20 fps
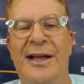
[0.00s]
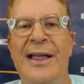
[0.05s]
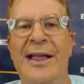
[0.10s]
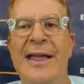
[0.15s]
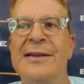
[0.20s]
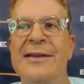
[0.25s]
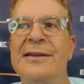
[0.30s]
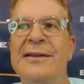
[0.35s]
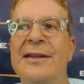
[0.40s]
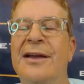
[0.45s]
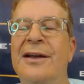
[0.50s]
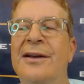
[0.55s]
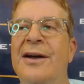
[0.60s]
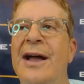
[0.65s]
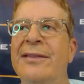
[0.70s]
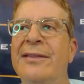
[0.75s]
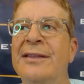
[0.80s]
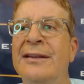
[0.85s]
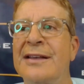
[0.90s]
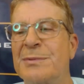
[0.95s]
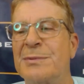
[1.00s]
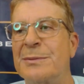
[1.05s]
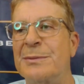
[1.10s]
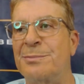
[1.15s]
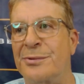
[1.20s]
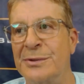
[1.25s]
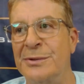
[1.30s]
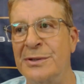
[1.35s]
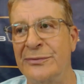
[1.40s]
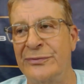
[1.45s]
And I think
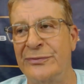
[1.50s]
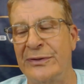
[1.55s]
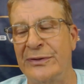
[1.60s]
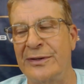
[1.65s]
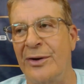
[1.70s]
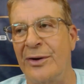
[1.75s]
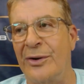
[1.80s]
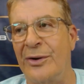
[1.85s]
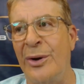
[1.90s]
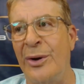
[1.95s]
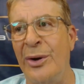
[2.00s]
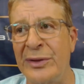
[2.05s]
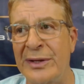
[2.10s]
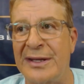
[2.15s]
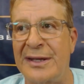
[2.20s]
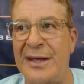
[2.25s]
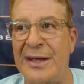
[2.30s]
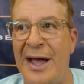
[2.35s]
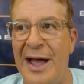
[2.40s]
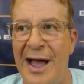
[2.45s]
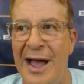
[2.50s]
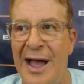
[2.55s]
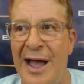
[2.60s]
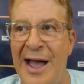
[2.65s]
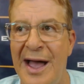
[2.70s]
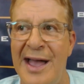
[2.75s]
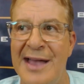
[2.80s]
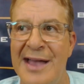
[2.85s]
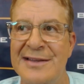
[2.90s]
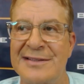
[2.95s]
that's been proven. All the
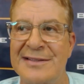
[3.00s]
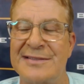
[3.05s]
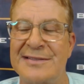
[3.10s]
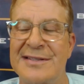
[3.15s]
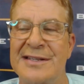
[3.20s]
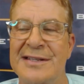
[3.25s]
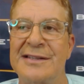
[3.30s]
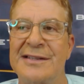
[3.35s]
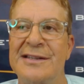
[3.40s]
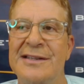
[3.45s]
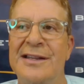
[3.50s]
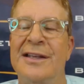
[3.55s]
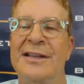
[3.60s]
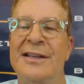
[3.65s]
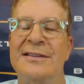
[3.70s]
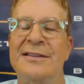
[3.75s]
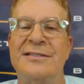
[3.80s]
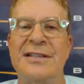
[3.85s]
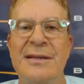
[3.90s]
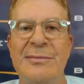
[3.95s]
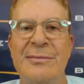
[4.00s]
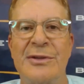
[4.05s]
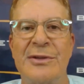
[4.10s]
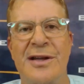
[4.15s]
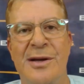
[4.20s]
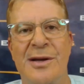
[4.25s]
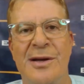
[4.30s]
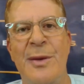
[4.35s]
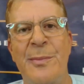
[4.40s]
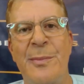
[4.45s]
guys that seem to
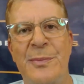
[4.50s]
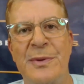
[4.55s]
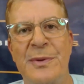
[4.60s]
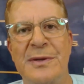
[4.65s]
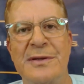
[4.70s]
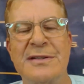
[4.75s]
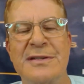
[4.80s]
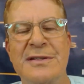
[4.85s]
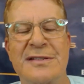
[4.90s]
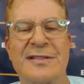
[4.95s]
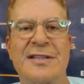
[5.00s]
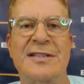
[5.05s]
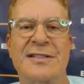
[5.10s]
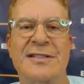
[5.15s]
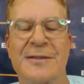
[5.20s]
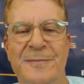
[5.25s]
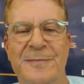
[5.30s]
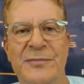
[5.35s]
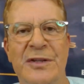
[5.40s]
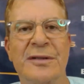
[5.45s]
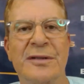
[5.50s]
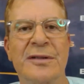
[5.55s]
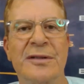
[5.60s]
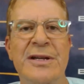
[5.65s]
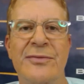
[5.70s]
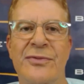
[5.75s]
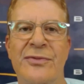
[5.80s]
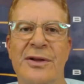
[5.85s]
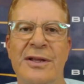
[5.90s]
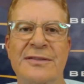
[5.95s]
come up in this system
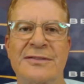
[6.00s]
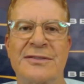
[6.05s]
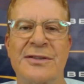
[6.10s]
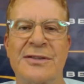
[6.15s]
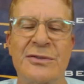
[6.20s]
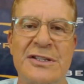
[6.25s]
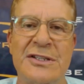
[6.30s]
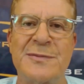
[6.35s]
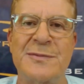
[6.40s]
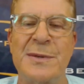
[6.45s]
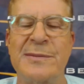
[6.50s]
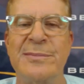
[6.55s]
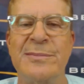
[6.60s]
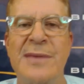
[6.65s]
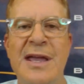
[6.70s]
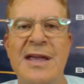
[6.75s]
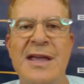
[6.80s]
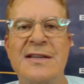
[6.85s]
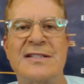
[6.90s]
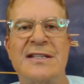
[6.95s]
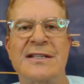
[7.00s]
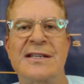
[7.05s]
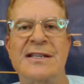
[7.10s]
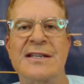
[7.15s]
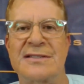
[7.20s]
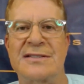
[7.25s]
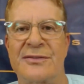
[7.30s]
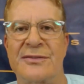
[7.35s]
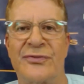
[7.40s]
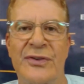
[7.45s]
deliver. Like Sosa's been amazing
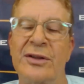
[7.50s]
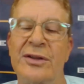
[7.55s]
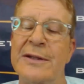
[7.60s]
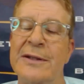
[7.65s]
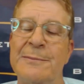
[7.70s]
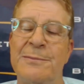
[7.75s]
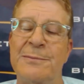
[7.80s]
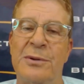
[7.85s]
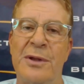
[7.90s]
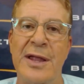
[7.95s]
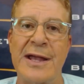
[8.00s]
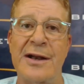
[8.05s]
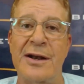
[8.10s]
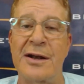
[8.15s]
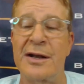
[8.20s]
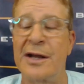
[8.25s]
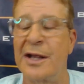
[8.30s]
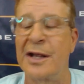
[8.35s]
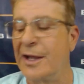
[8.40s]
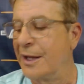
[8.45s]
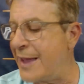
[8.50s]
as a fill-in player.